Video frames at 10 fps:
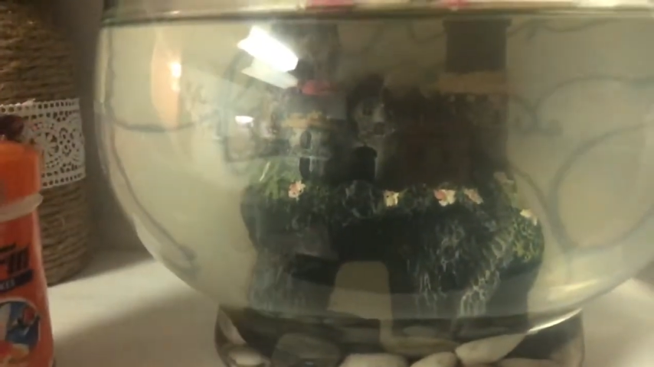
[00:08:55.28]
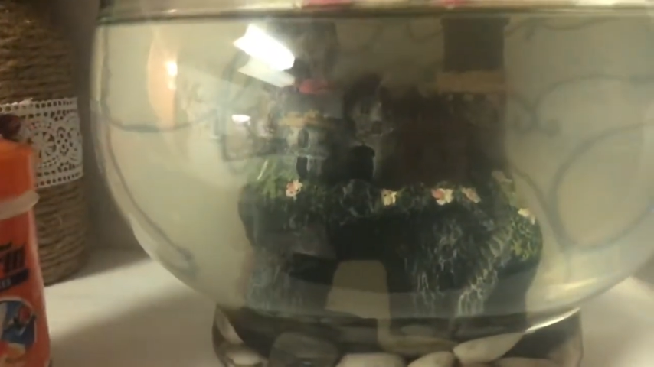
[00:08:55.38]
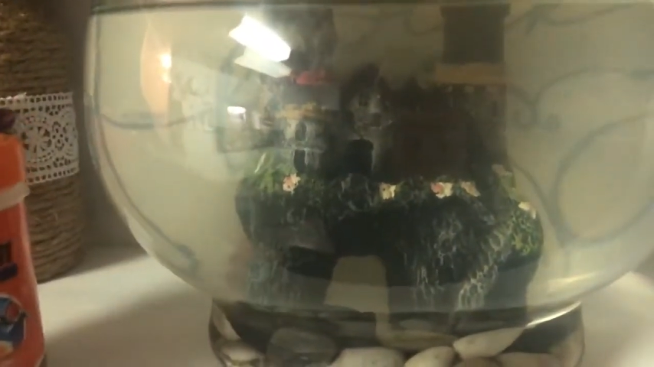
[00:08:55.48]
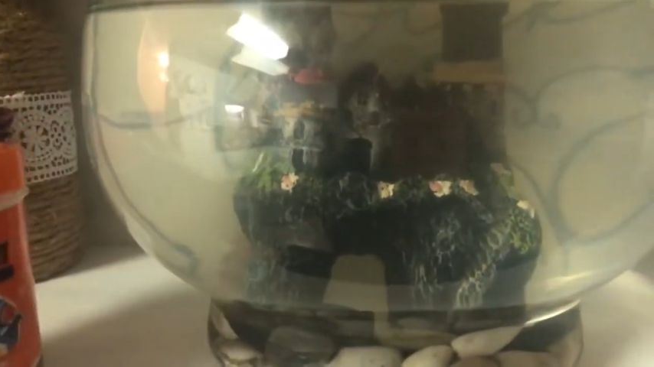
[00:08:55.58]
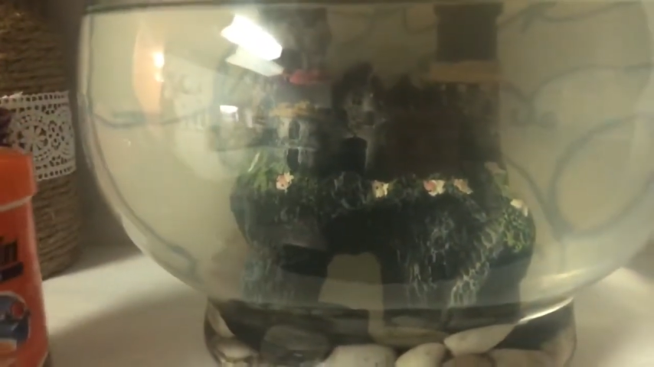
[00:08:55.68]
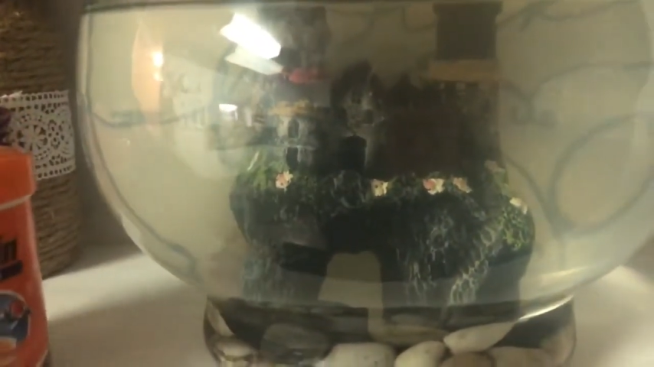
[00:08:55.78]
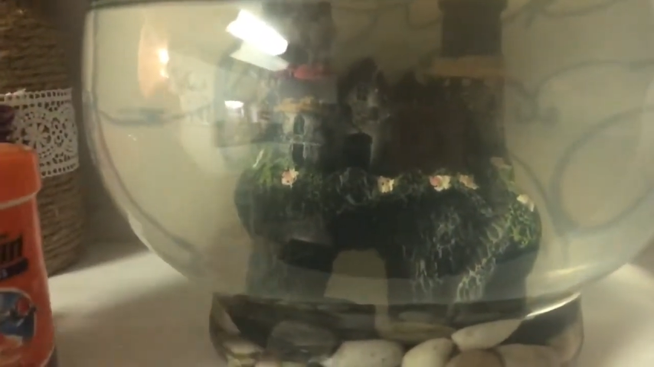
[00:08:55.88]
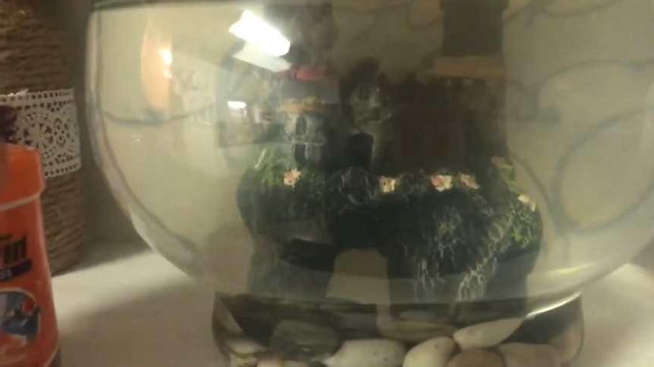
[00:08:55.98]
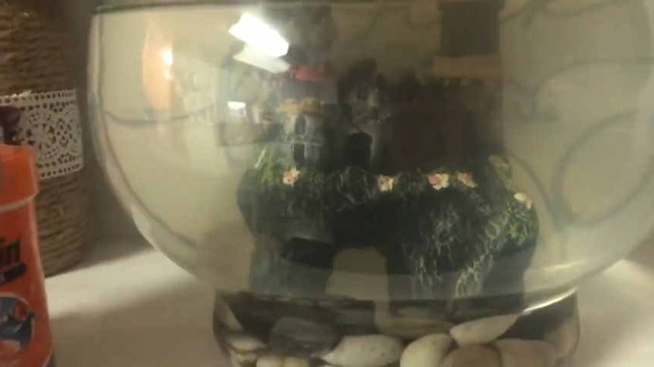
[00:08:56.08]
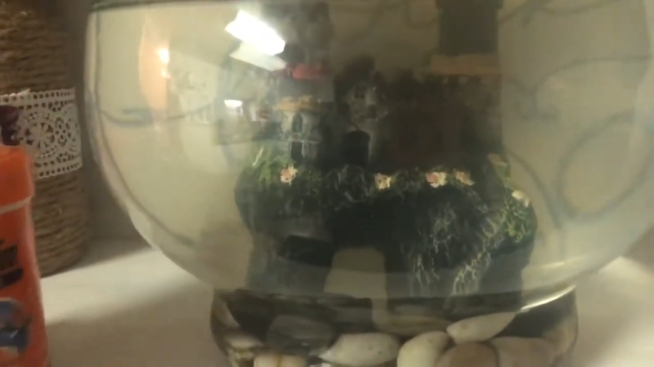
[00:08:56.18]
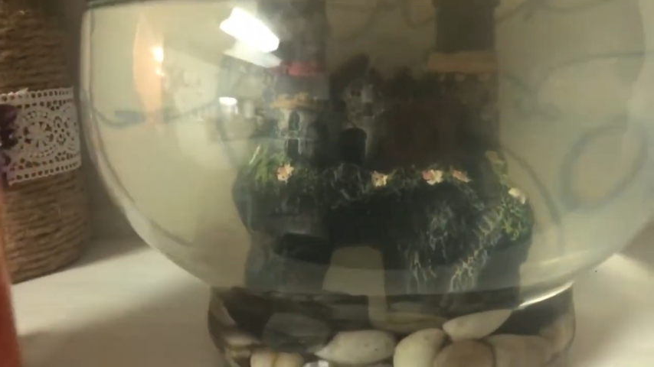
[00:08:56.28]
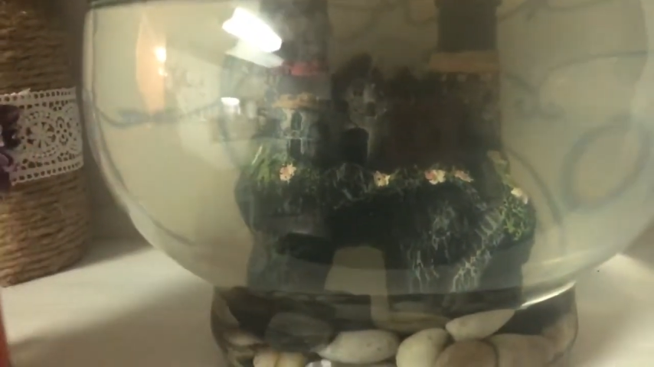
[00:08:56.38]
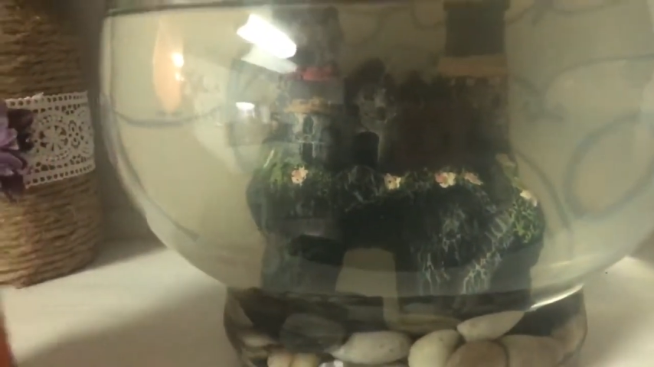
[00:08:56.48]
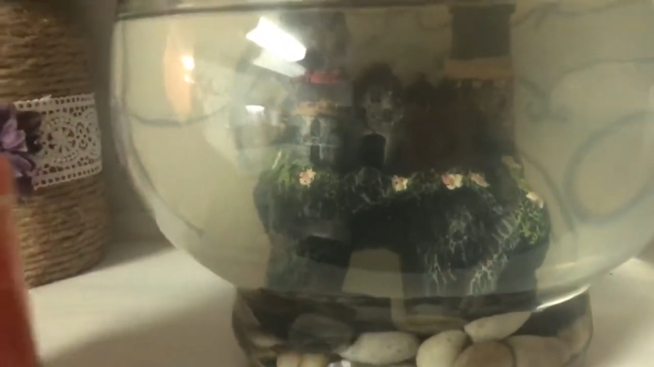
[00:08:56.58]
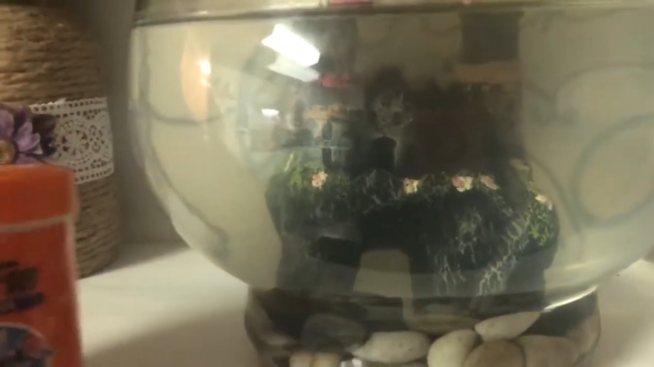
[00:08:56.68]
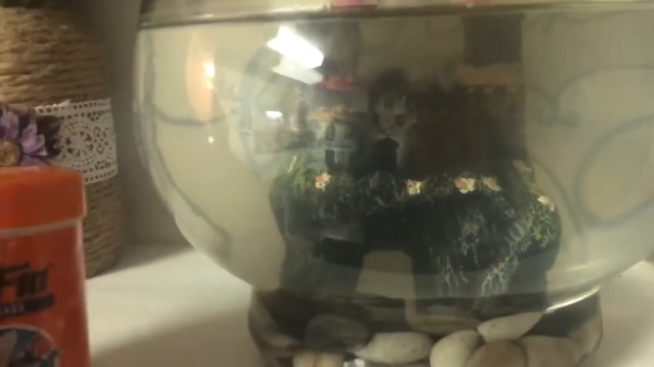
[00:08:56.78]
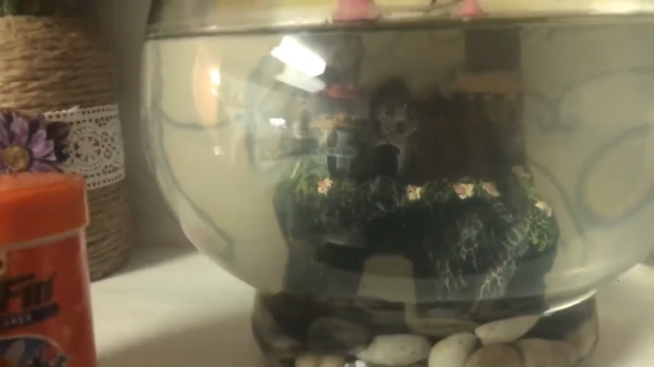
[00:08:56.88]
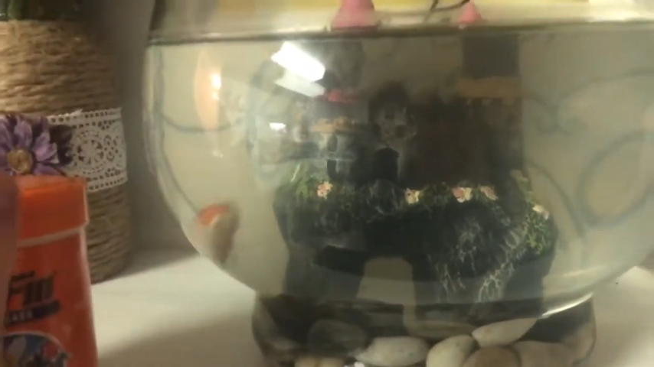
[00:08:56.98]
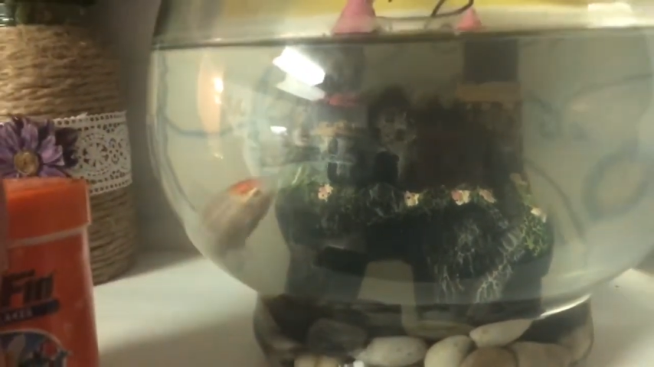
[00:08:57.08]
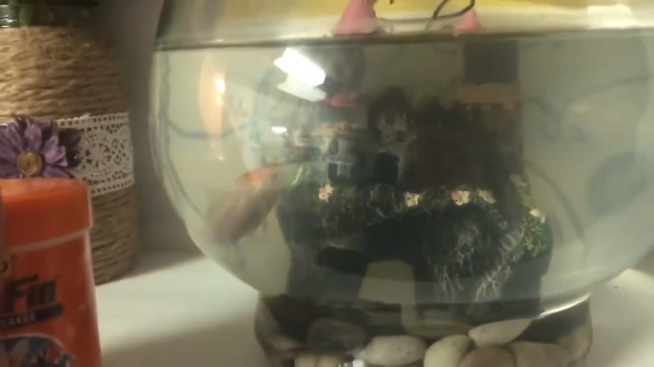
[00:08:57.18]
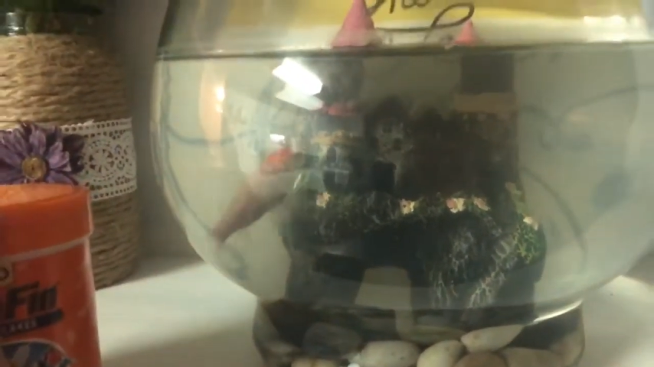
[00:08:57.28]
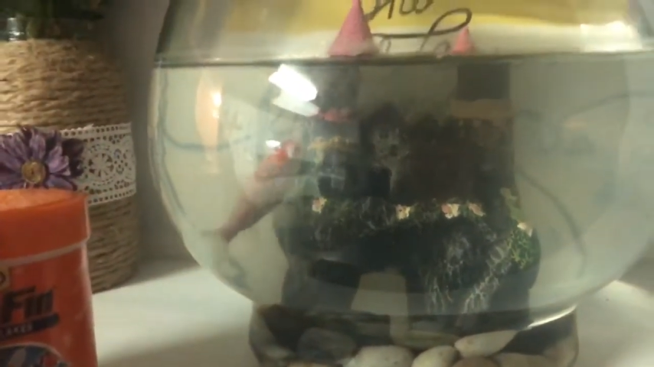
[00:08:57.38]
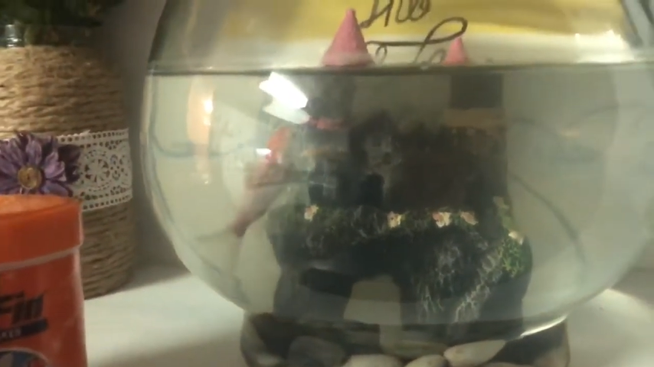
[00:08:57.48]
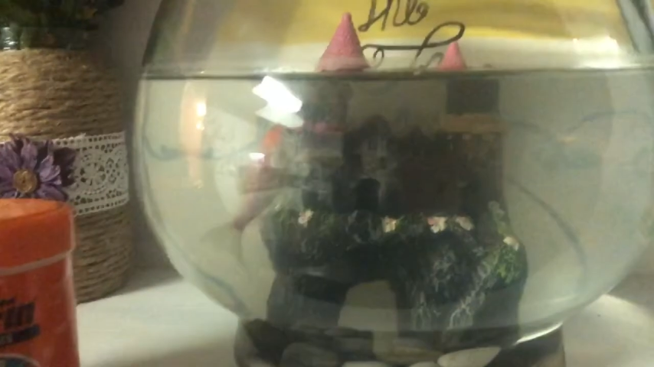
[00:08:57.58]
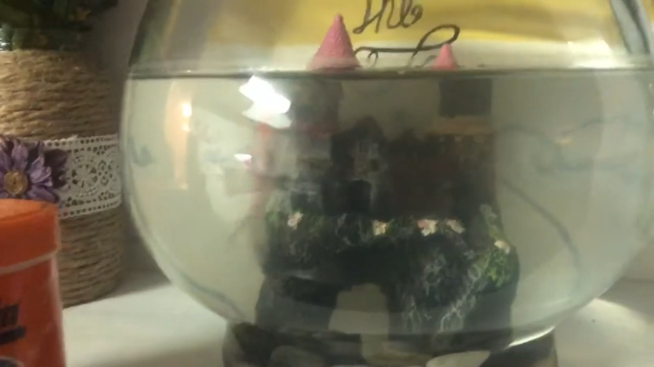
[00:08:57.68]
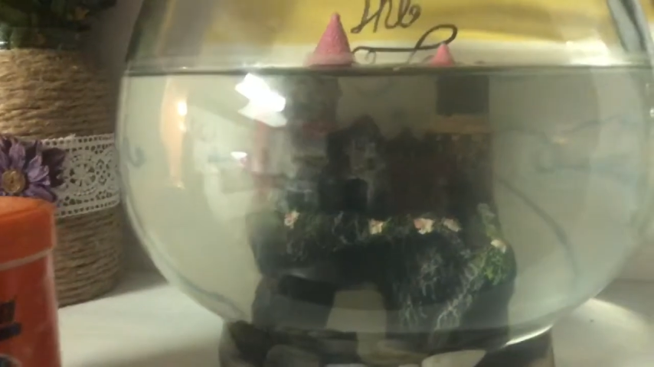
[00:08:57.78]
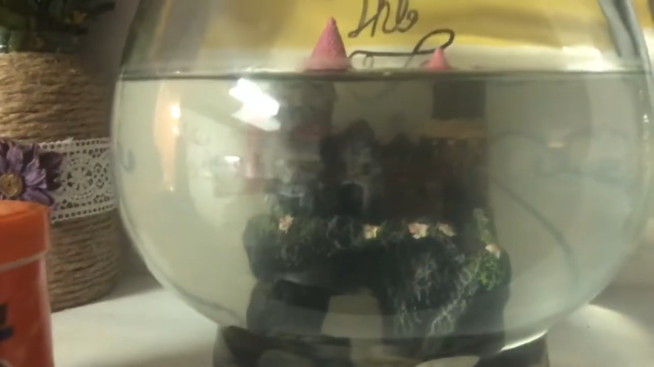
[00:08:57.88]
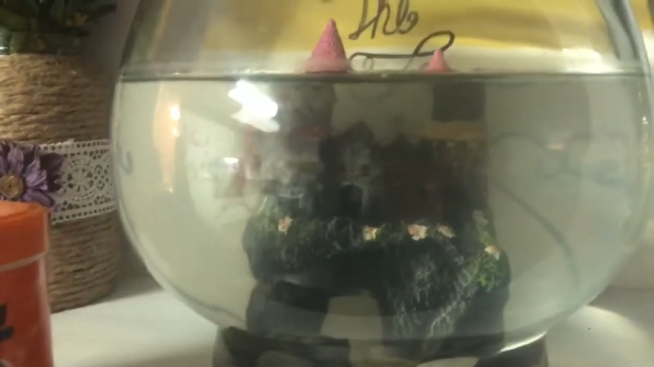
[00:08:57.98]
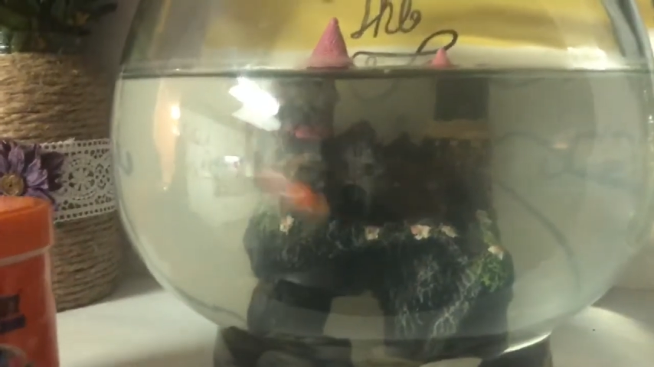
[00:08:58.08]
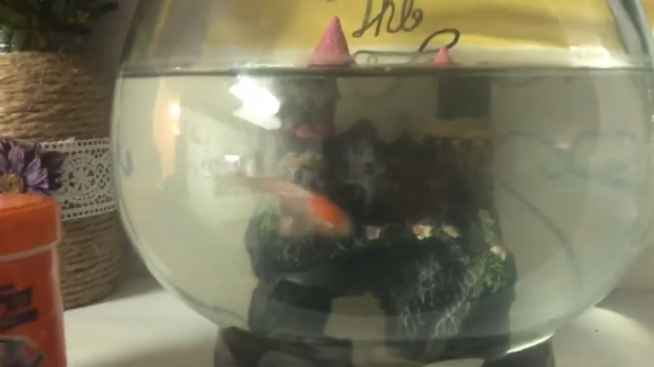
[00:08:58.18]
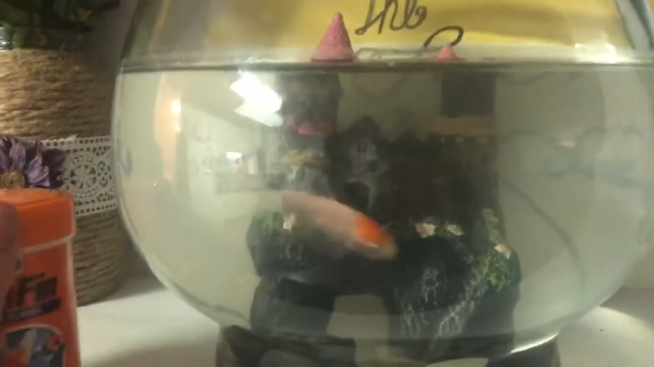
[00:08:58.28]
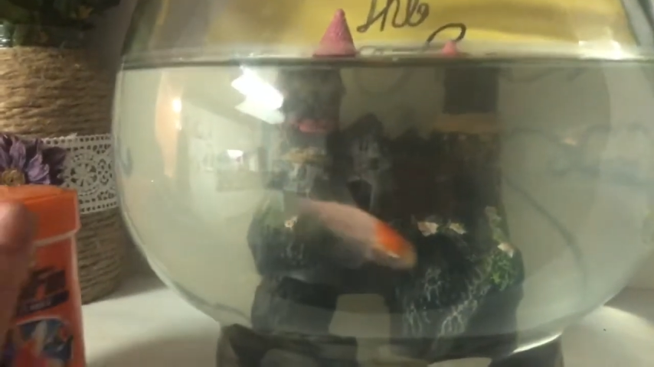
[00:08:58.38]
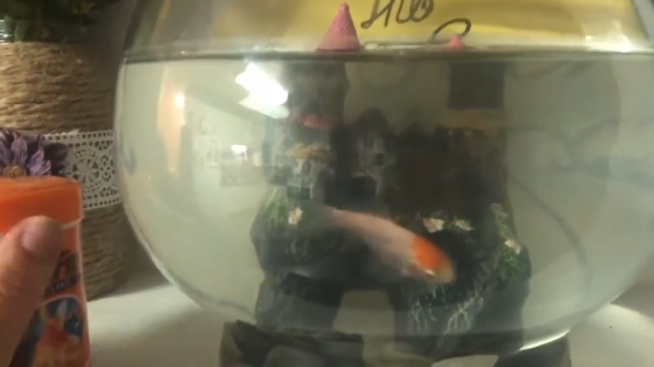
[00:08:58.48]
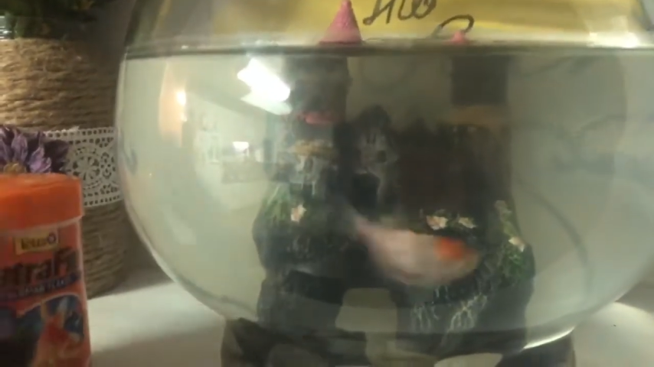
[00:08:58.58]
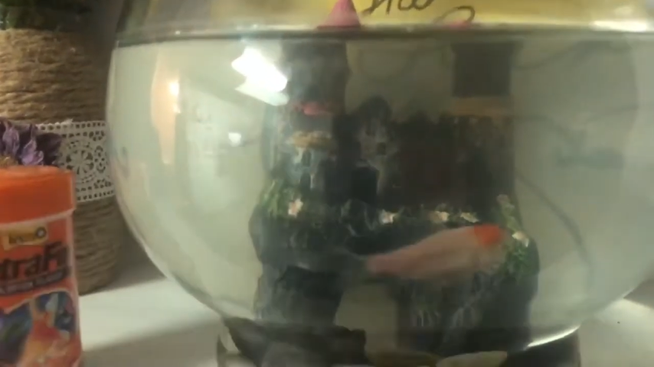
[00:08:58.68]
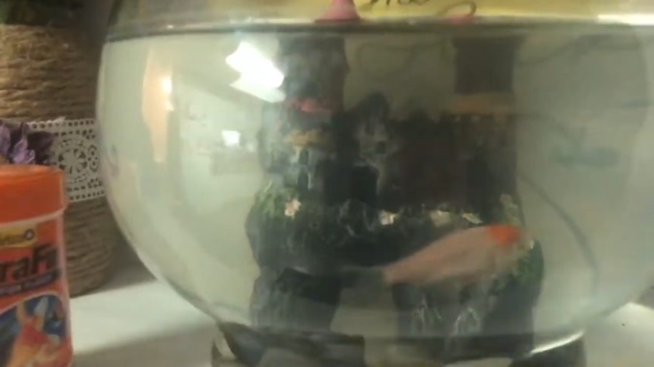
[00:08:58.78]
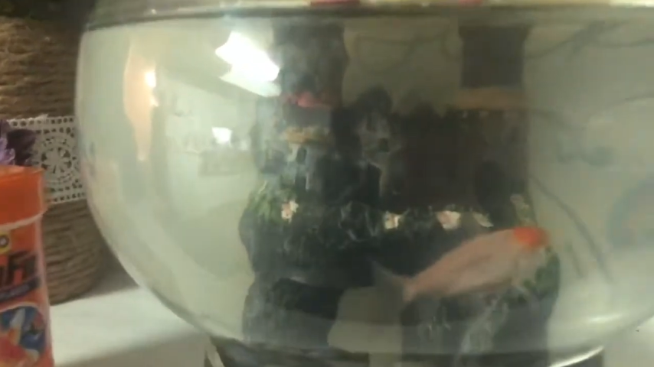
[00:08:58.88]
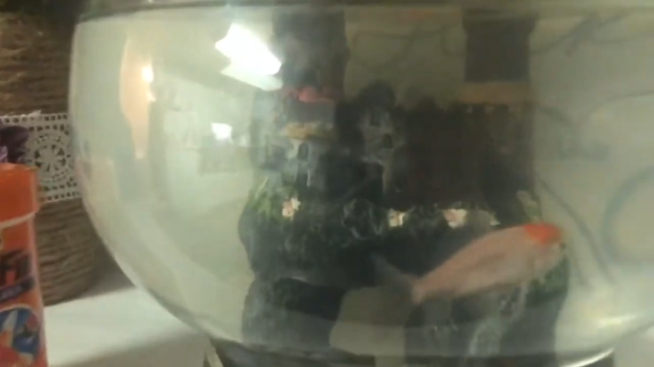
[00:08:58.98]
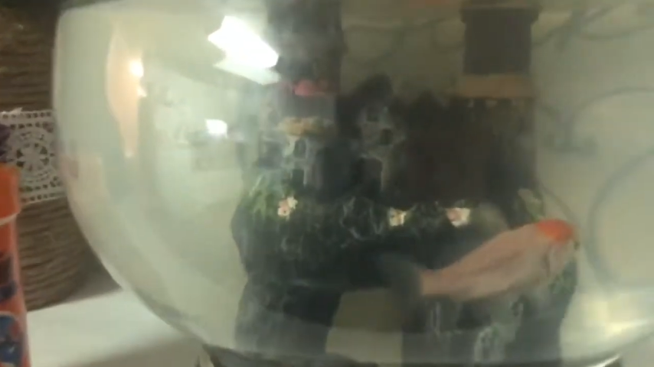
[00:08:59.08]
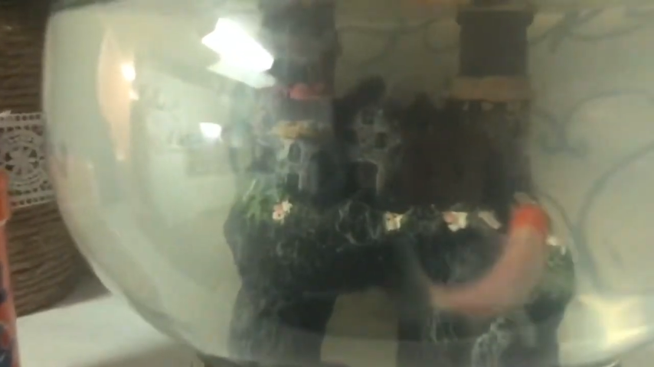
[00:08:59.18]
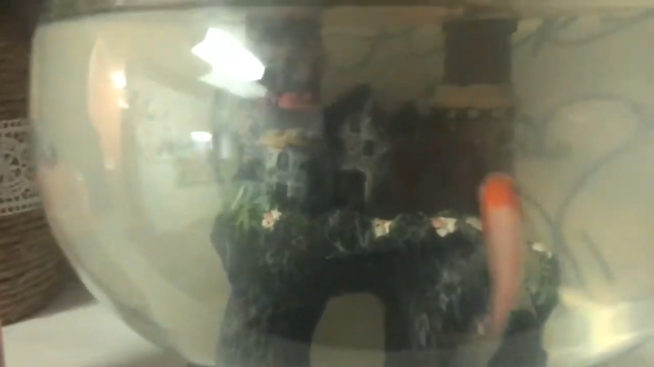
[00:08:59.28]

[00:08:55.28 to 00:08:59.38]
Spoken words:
Nobody's mouth can be seen.